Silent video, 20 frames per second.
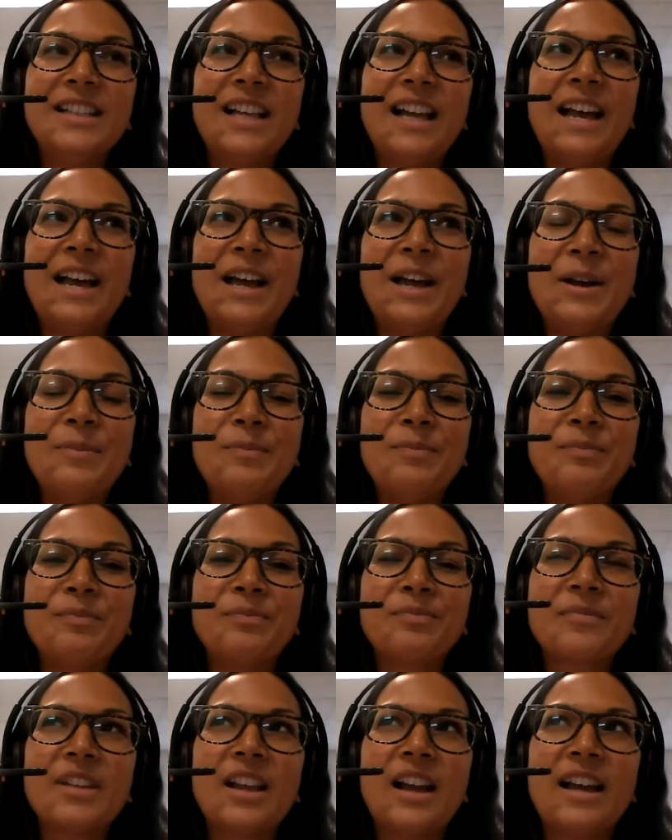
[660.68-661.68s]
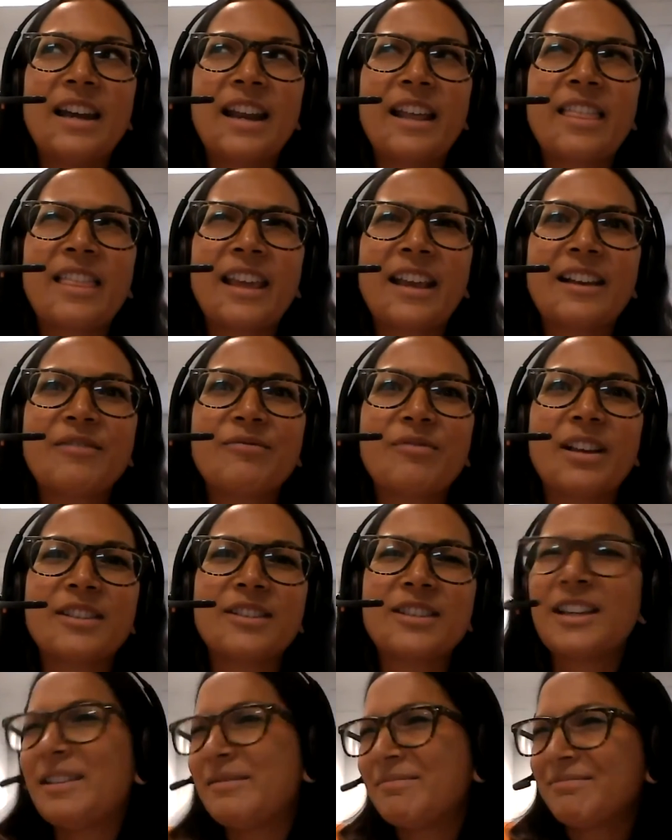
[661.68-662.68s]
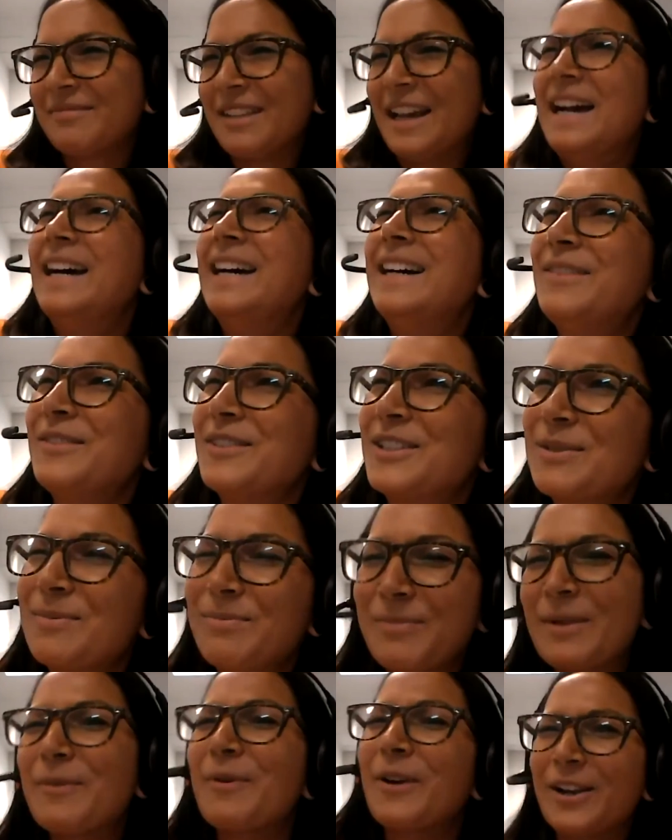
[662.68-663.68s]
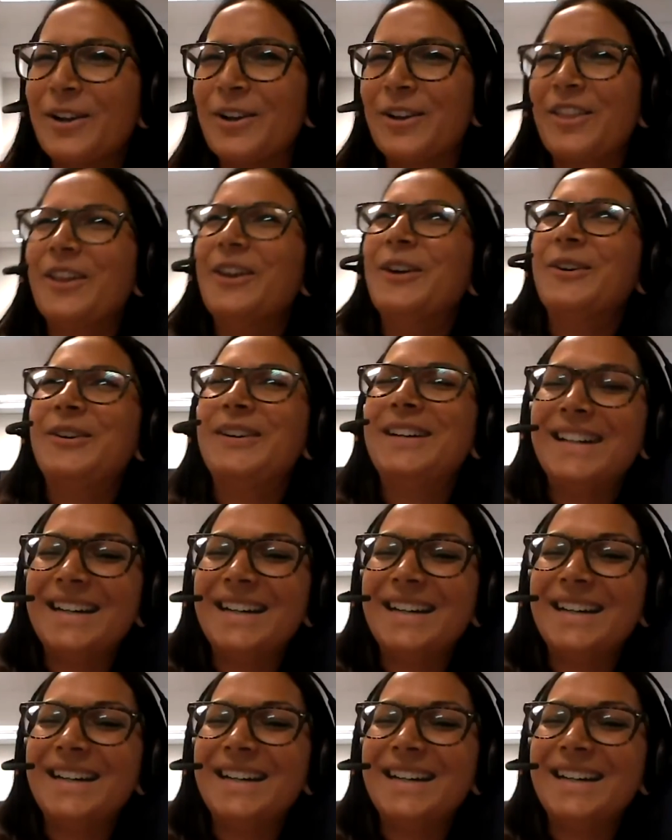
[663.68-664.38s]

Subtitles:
And I think that's it, which has been quite a lot though.